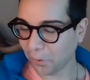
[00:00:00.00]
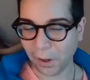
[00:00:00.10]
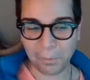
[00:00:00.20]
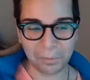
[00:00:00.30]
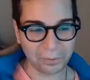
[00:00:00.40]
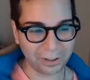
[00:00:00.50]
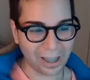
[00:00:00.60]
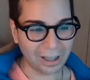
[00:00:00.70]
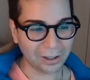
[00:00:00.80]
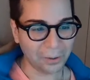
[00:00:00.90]
Leave it like
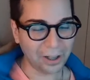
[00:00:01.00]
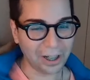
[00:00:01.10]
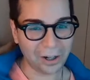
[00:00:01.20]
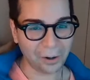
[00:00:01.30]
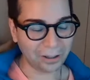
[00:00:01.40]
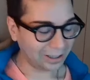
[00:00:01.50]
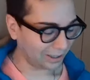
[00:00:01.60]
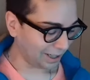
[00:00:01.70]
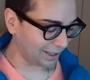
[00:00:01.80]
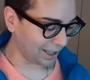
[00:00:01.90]
that. Sorry, it kind of hurts to
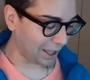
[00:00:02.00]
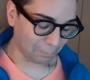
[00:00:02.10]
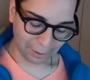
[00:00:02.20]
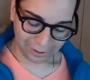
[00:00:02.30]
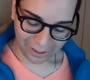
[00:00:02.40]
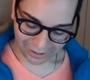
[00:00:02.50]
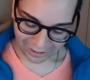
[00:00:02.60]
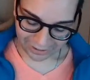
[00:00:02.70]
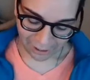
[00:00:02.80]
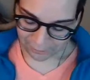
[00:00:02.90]
say that, but they
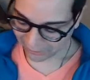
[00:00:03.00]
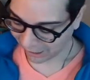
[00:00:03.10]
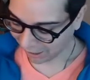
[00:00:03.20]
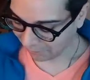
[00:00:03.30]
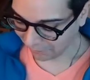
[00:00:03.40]
didn't tell you that, all